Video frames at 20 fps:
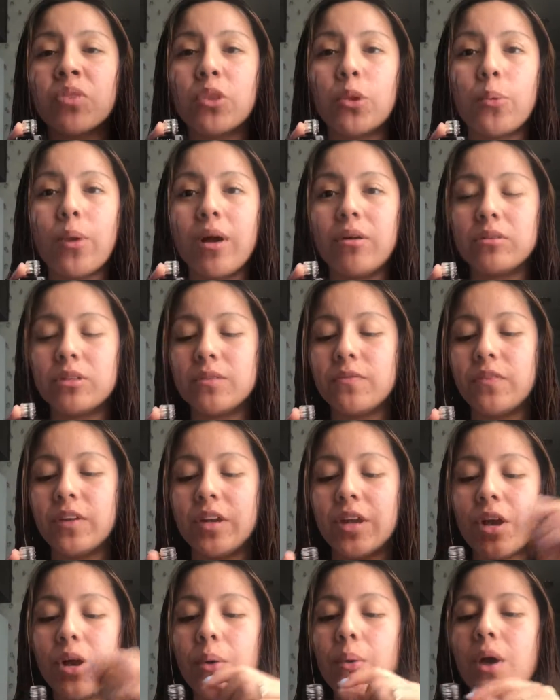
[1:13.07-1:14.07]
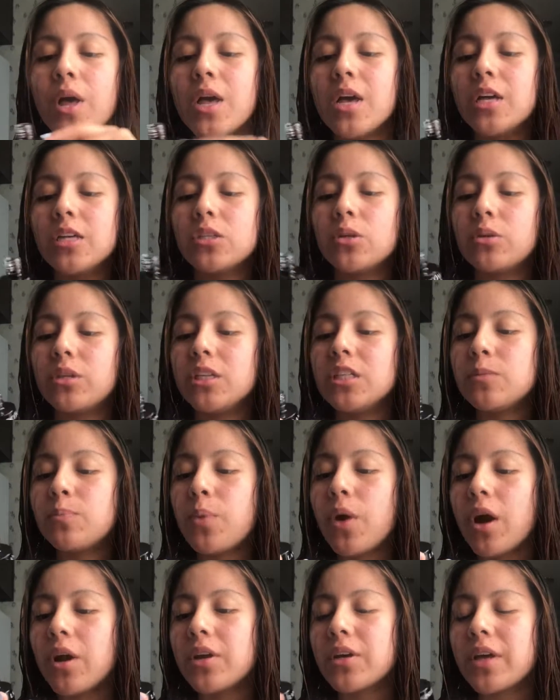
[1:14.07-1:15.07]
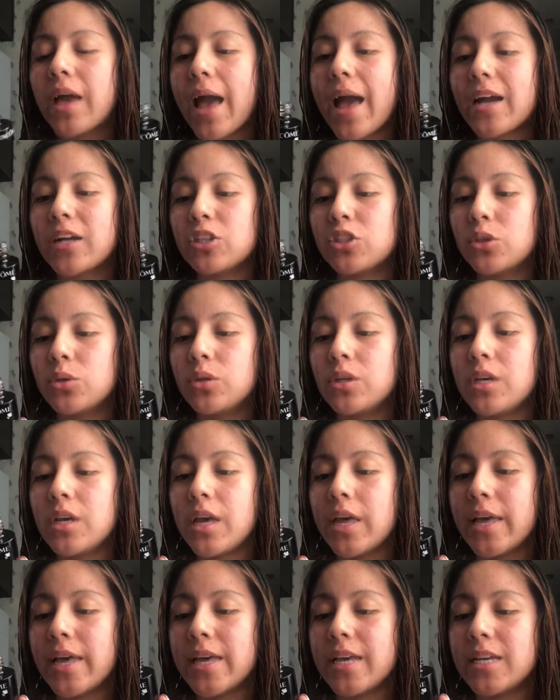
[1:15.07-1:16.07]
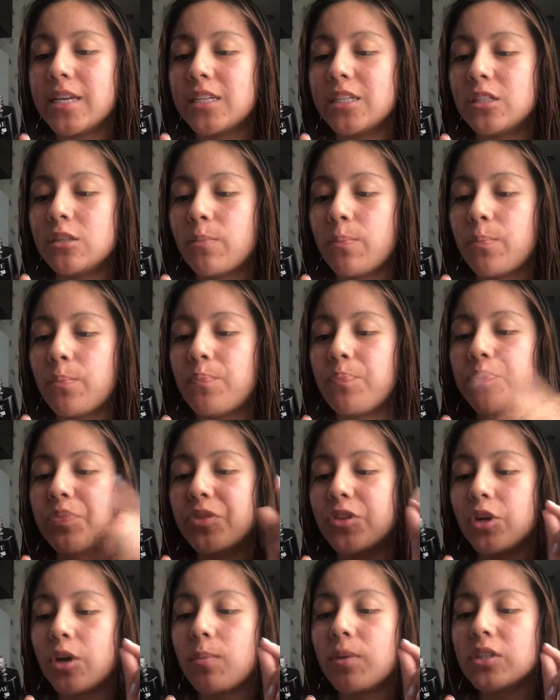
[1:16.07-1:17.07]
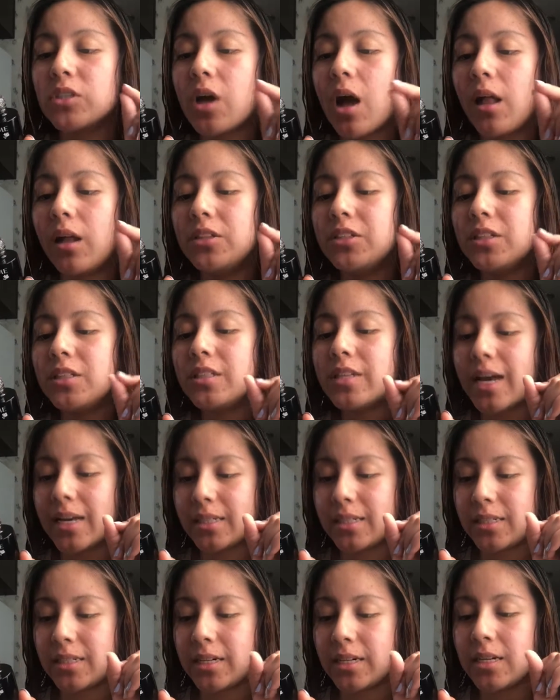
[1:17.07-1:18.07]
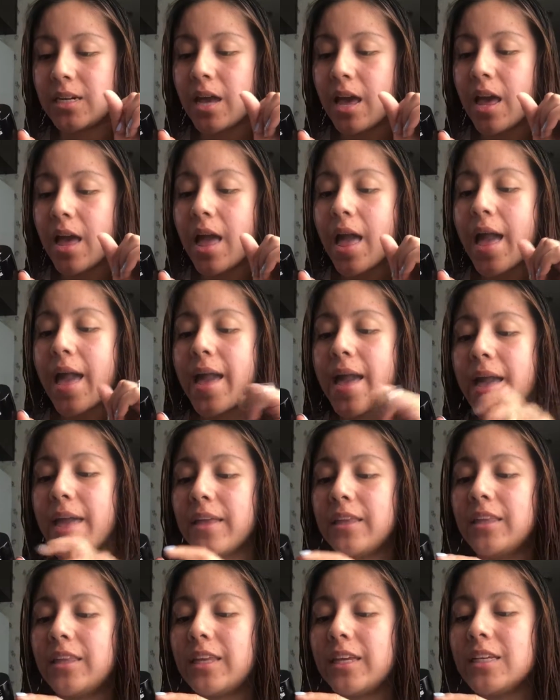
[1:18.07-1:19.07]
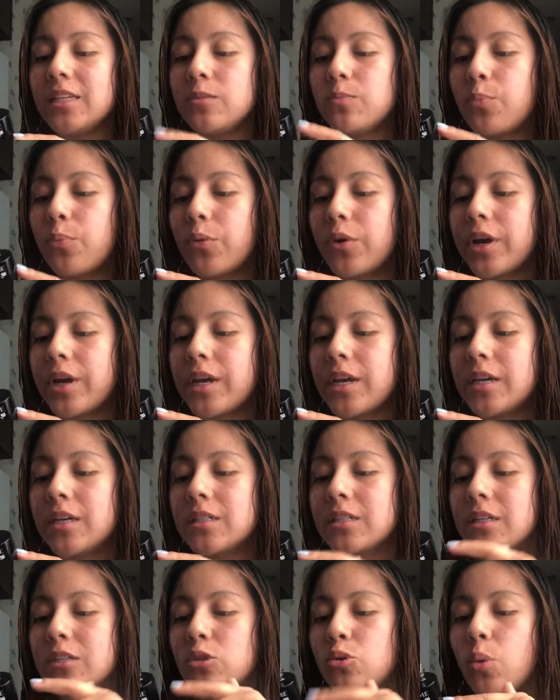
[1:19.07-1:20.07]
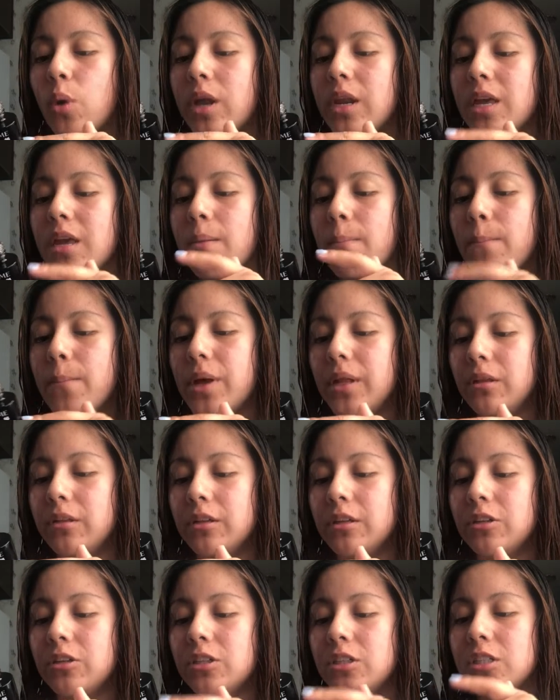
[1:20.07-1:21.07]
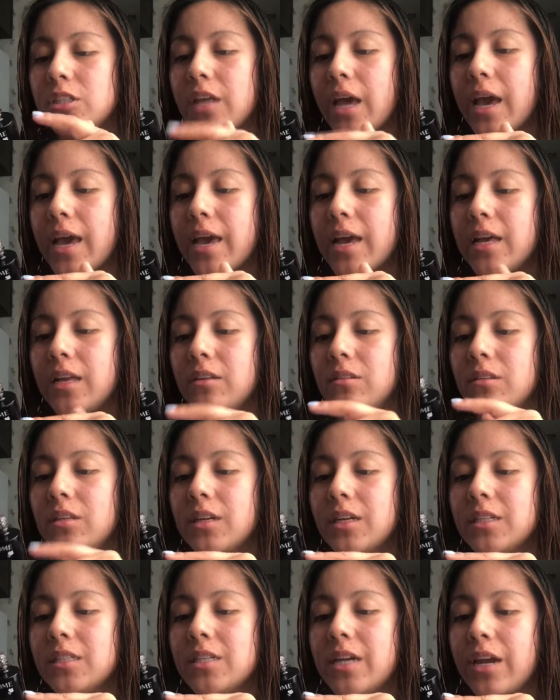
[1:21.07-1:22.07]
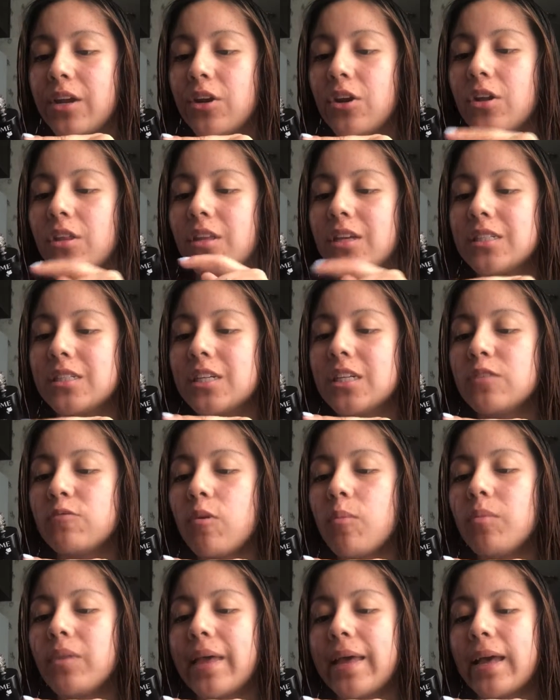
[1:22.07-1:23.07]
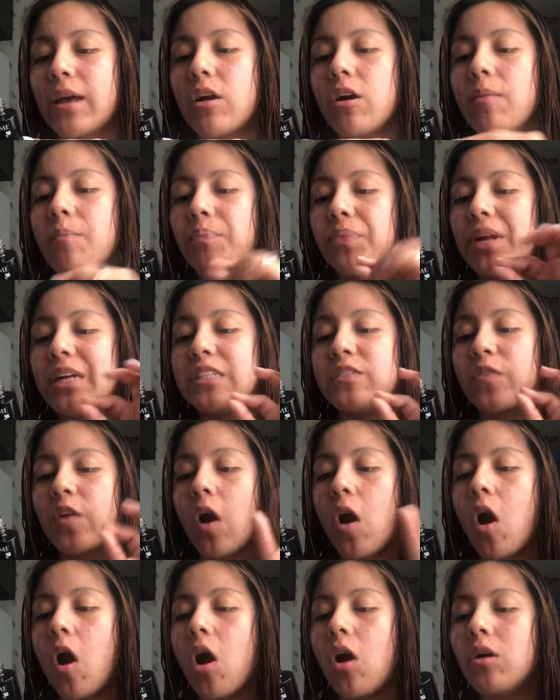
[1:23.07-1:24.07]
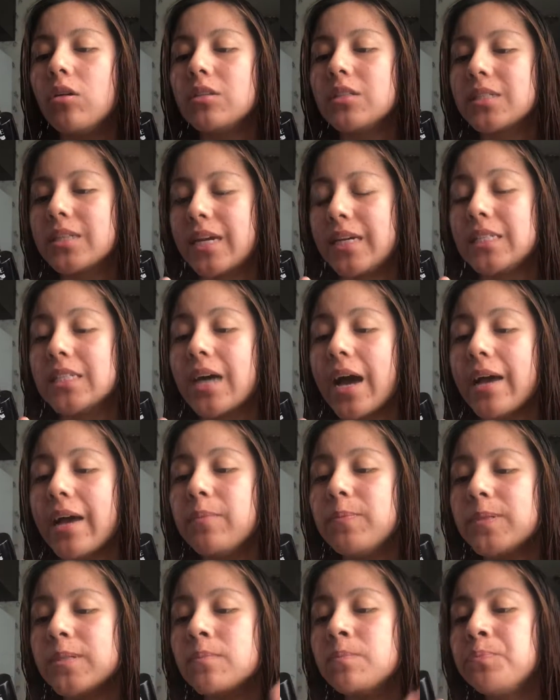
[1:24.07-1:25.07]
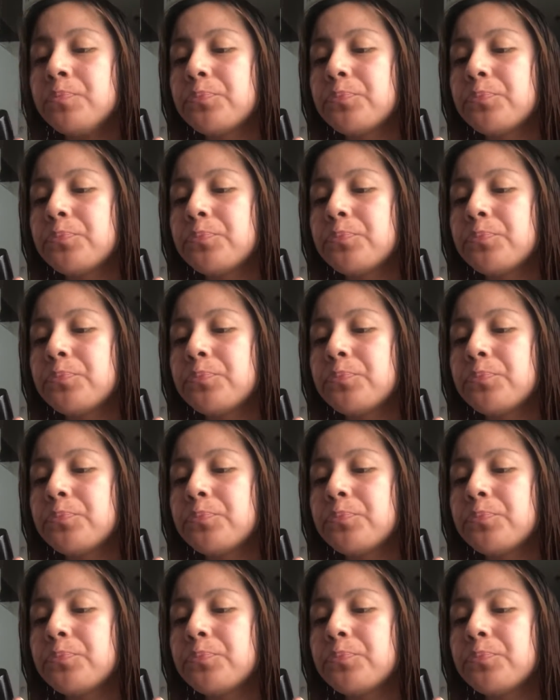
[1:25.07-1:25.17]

throughout the video so this product actually is dermatology tested and this brings 20 milliliters in the container this is from Lancome it's for all skin types